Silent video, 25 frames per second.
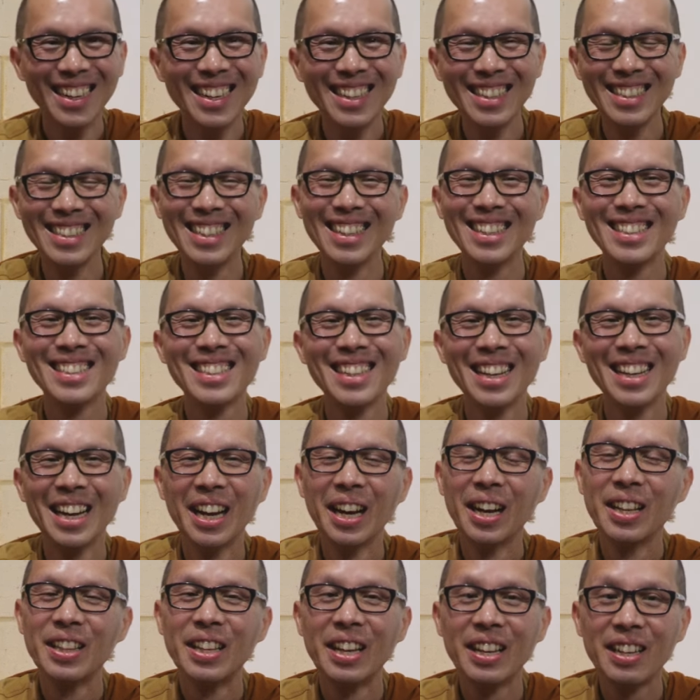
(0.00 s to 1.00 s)
Yes,
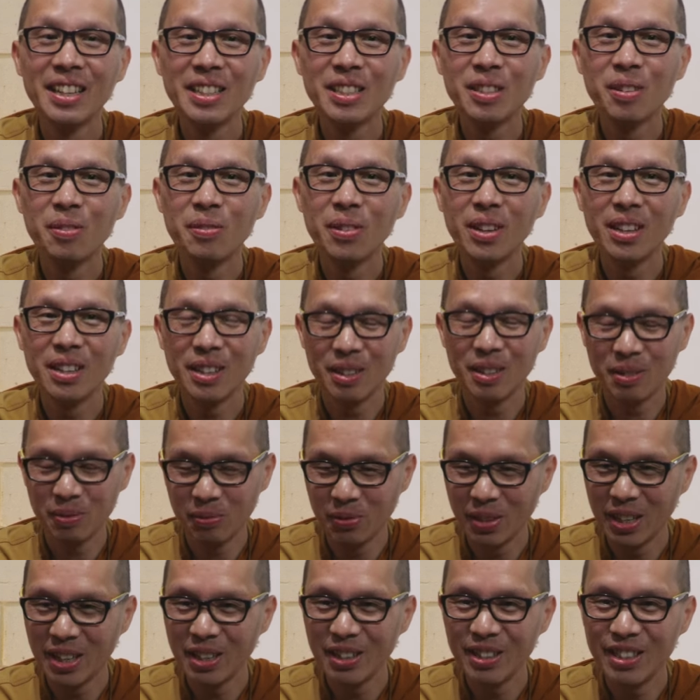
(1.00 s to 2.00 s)
that is a
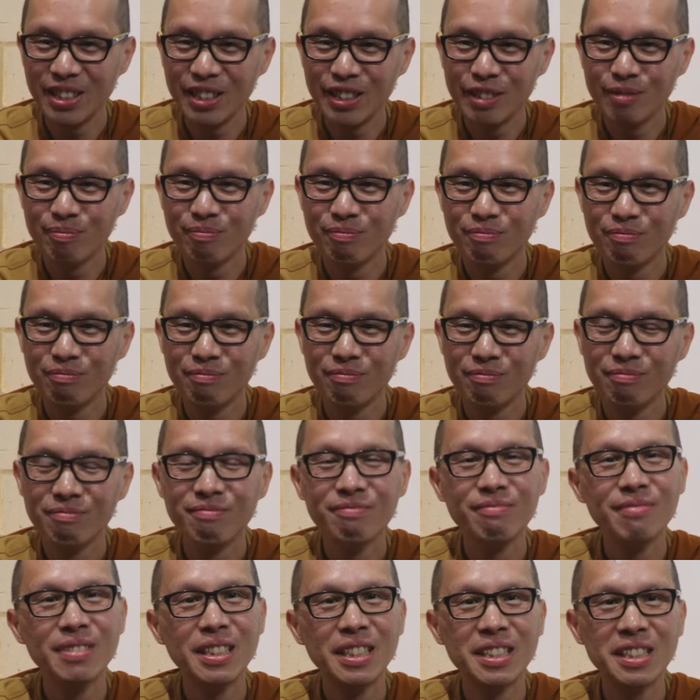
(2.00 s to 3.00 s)
very,
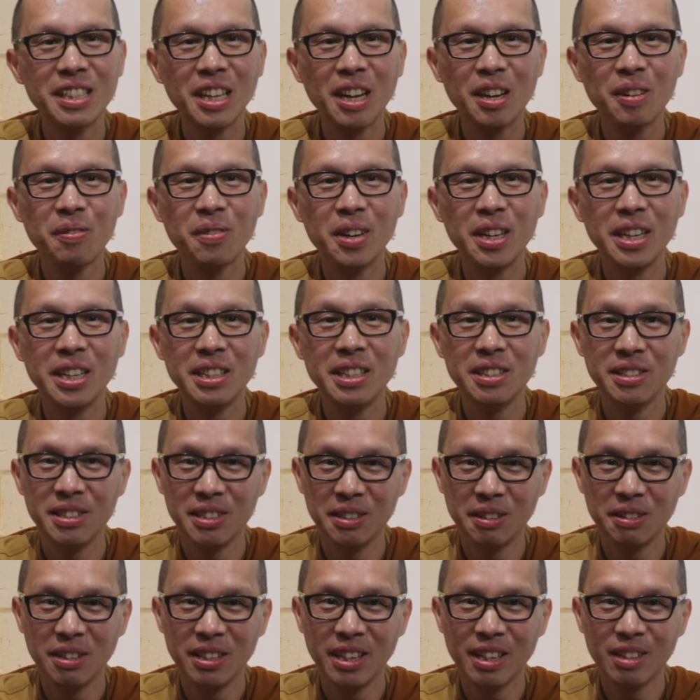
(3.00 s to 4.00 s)
it's not a very easy
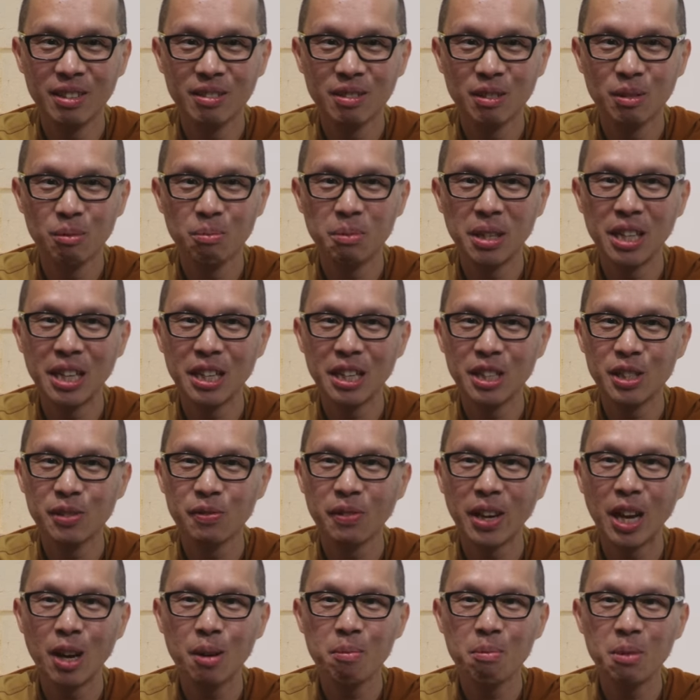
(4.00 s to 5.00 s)
thing. Because
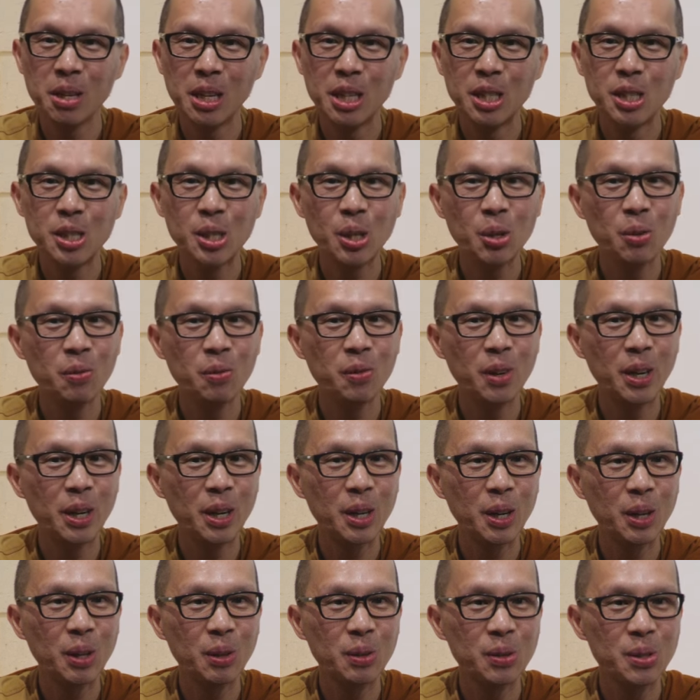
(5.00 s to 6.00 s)
family is so very
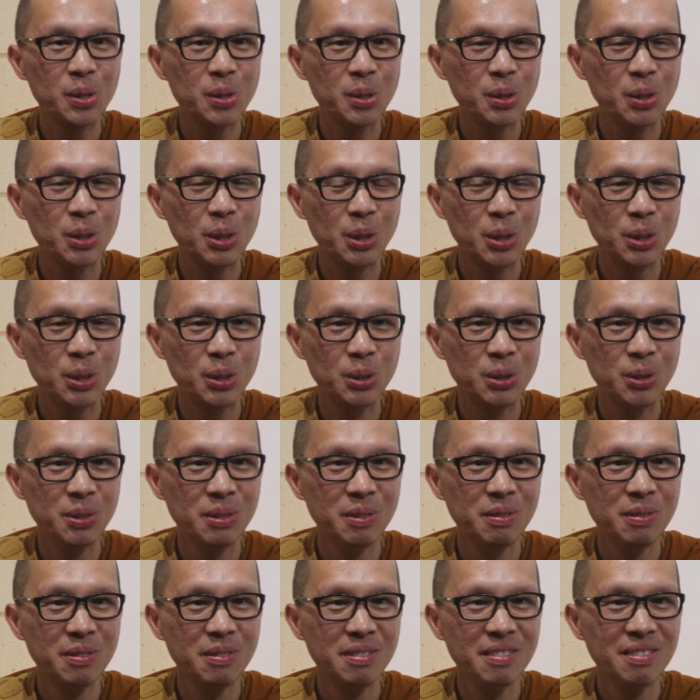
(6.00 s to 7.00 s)
close to you.
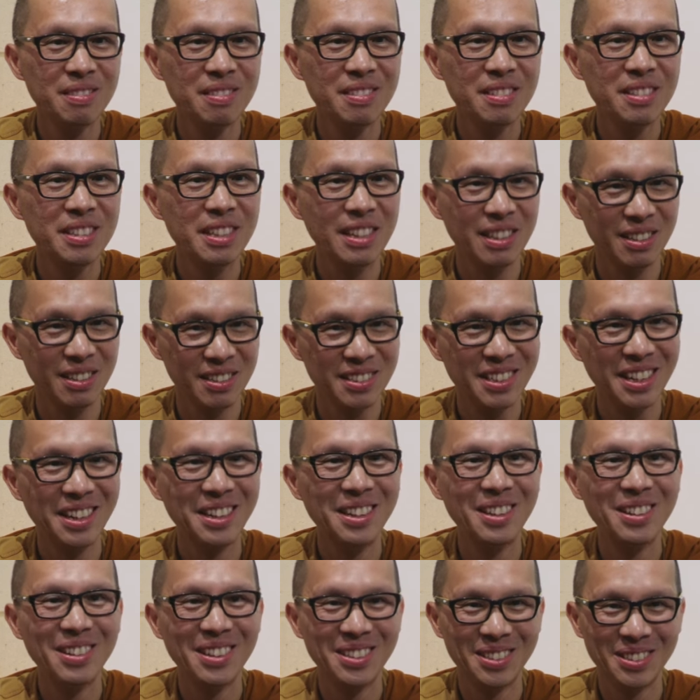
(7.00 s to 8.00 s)
Yes, I
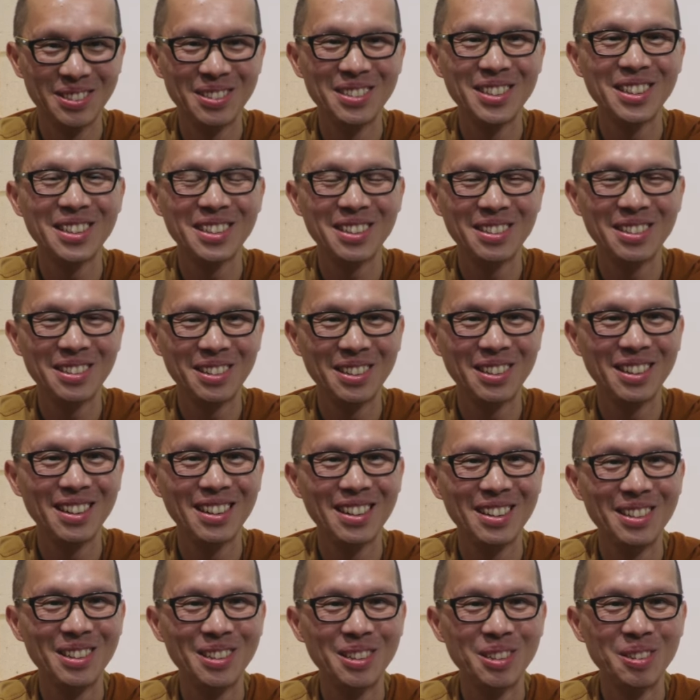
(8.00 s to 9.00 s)
know, you're checking, yeah,
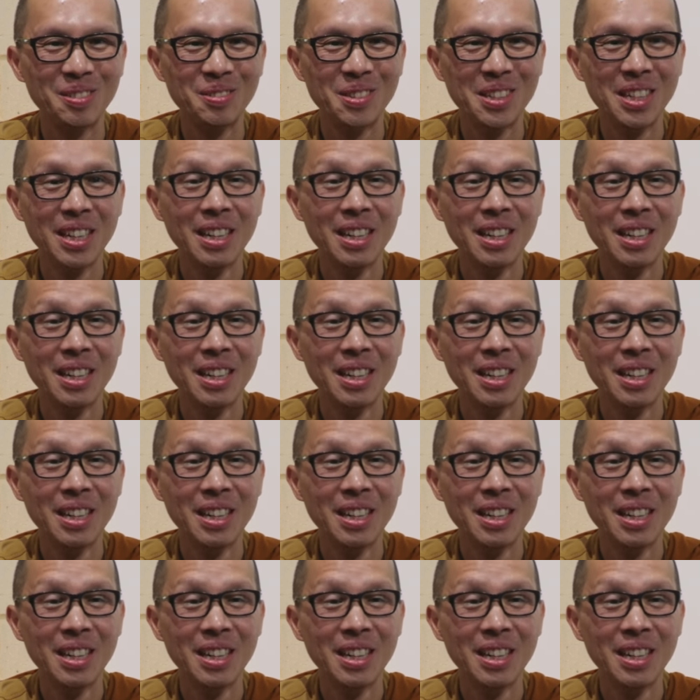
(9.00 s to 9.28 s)
I know.